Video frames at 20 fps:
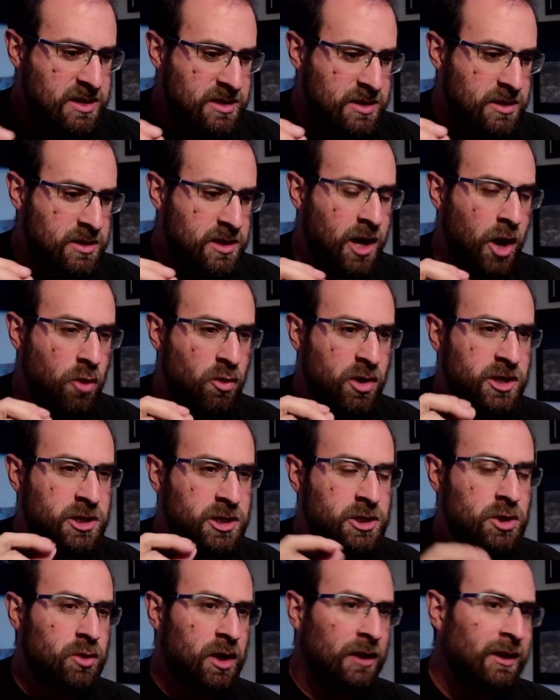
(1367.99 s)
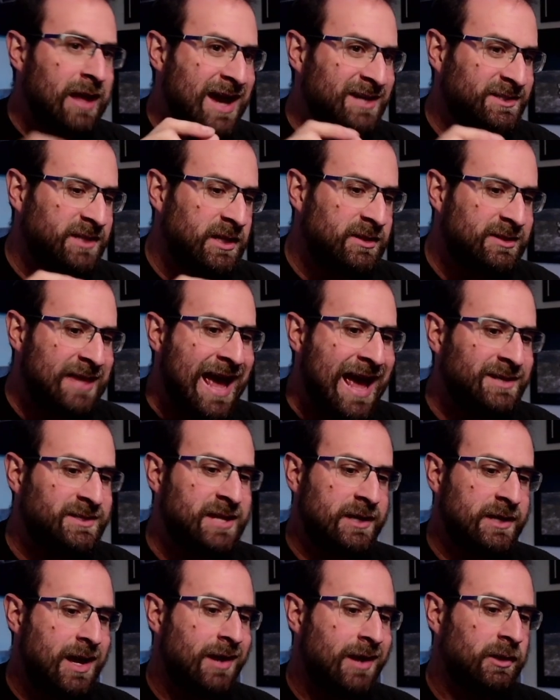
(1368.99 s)
Utilizing that
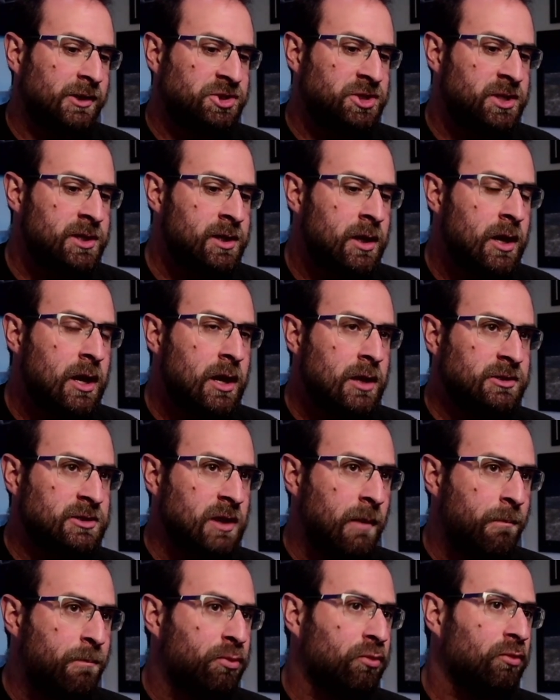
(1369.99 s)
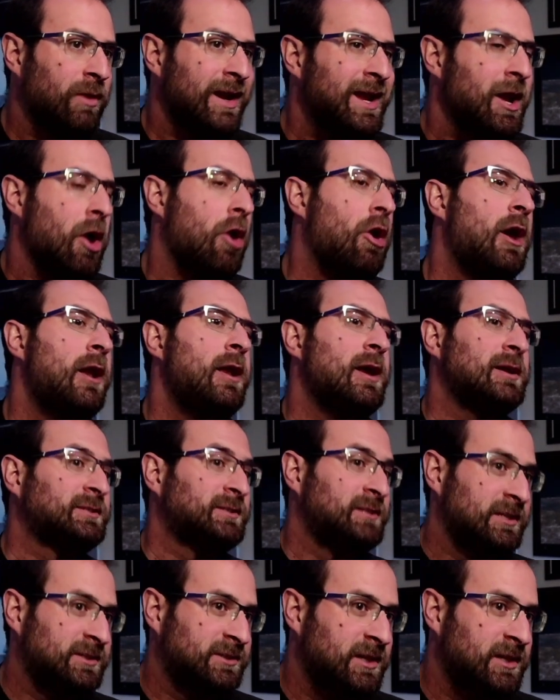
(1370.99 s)
technology to bring on
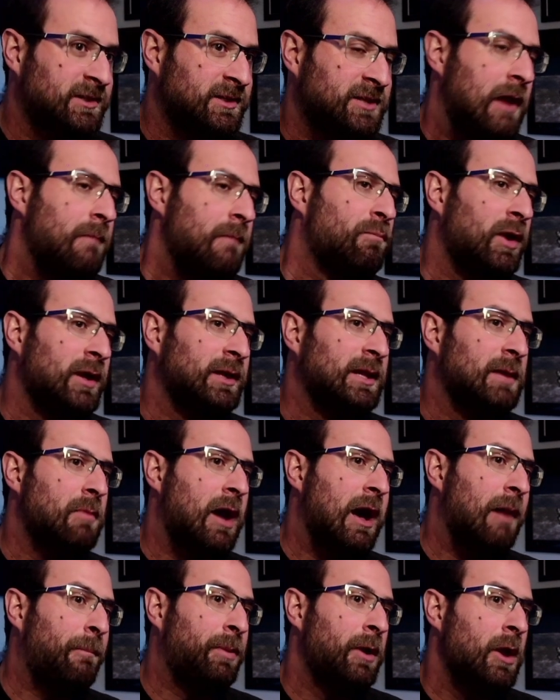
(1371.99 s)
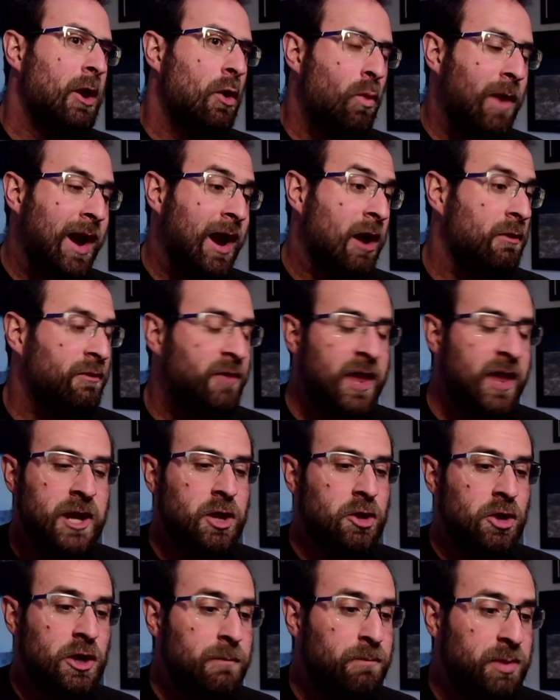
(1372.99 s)
assistants and bring them up where they
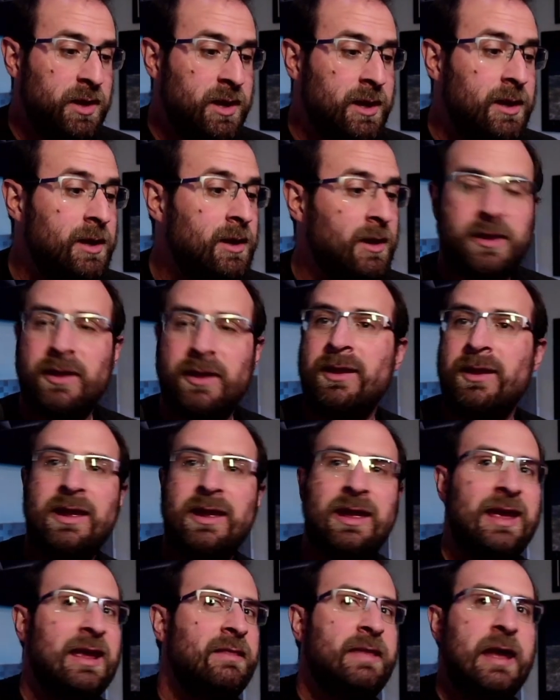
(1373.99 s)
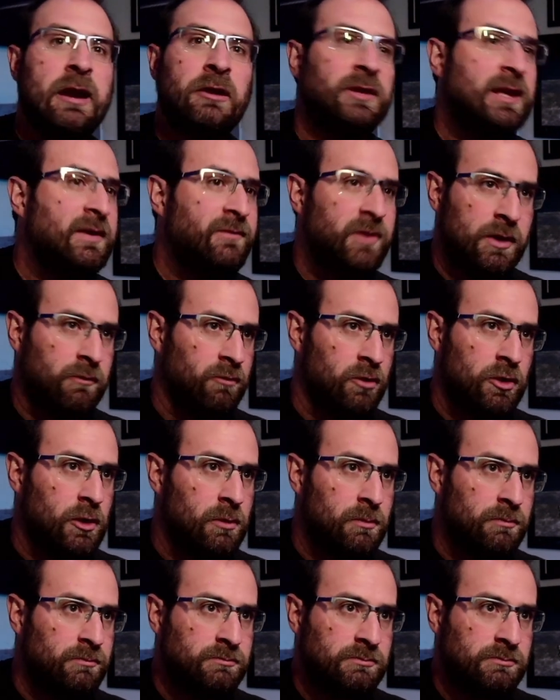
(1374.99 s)
could be in their living
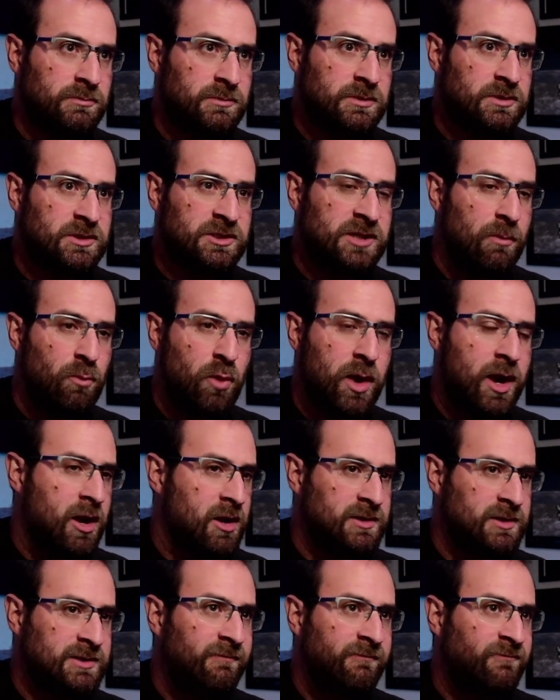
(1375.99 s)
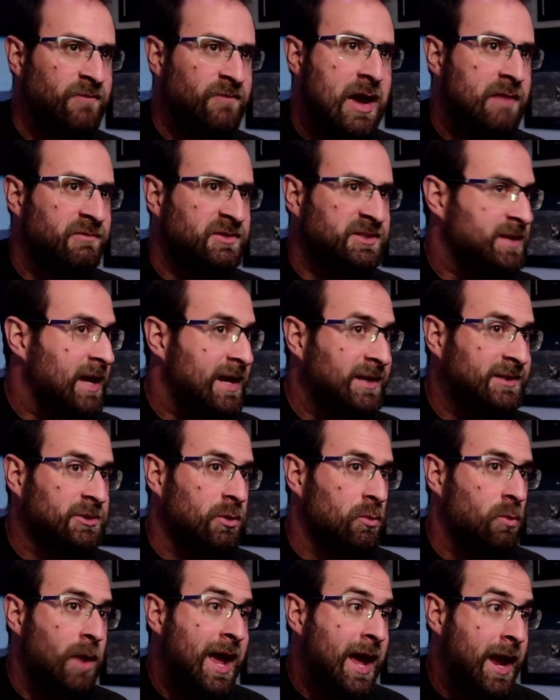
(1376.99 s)
room somewhere 5 states
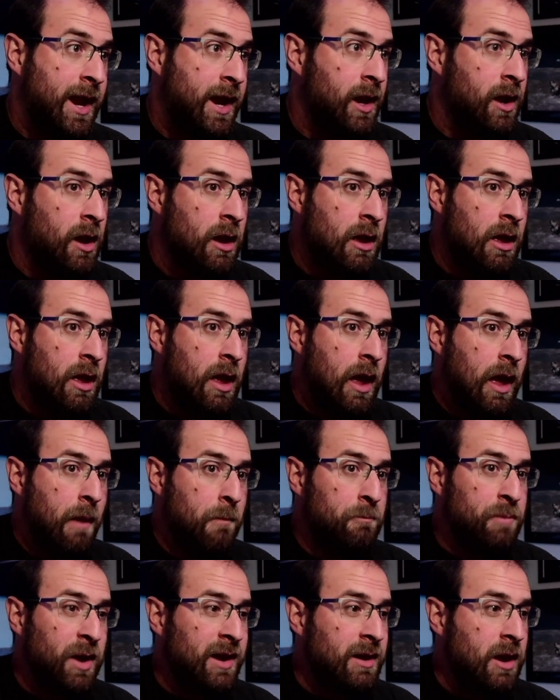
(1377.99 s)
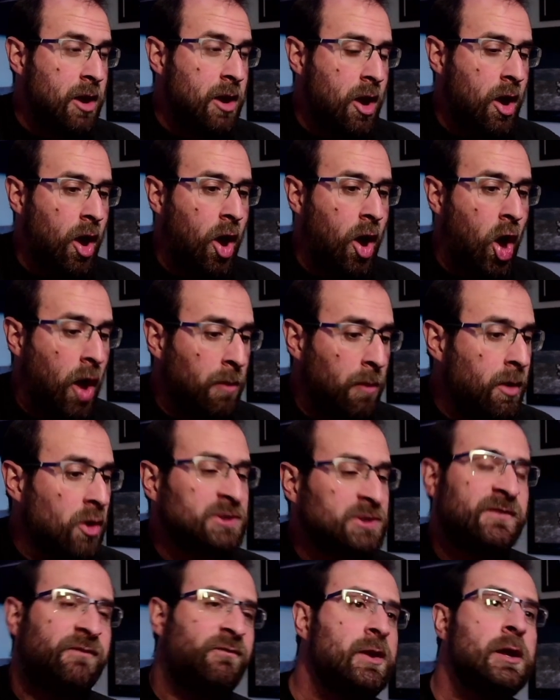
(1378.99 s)
away, but
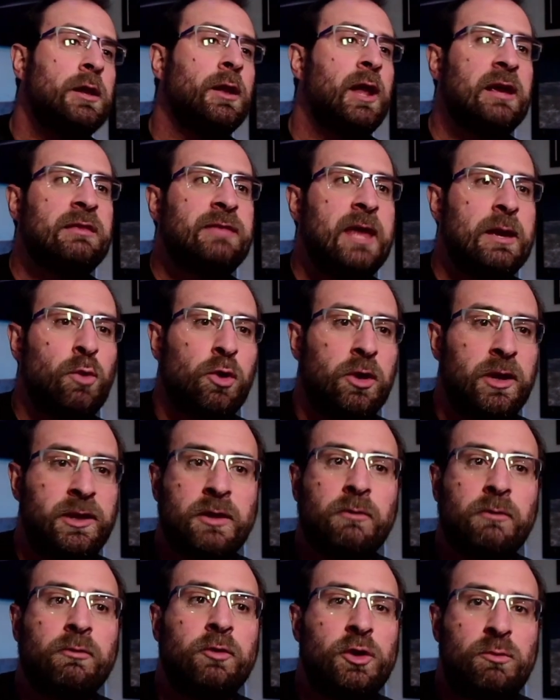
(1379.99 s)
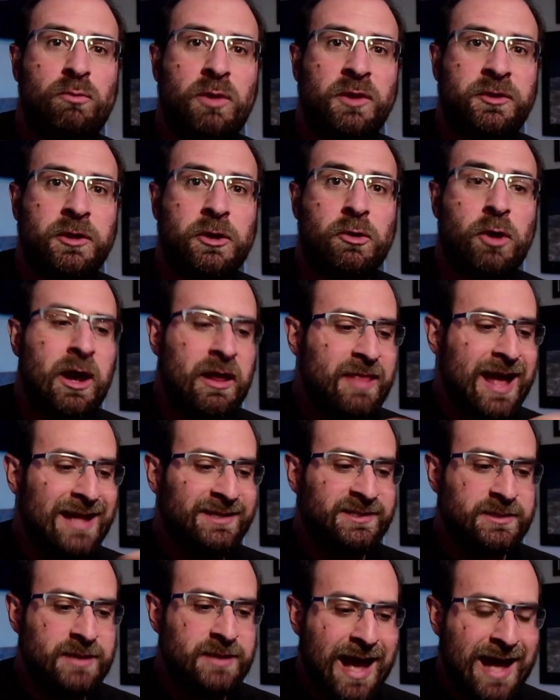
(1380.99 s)
almost feel like they were in the room with you.
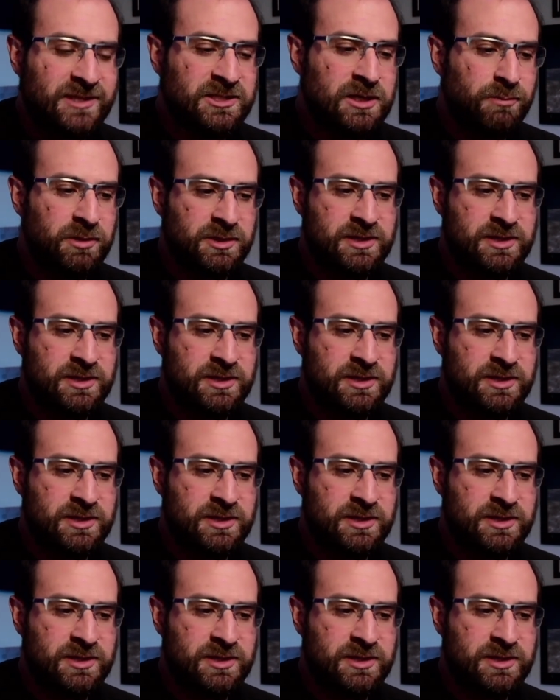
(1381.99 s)
That's not something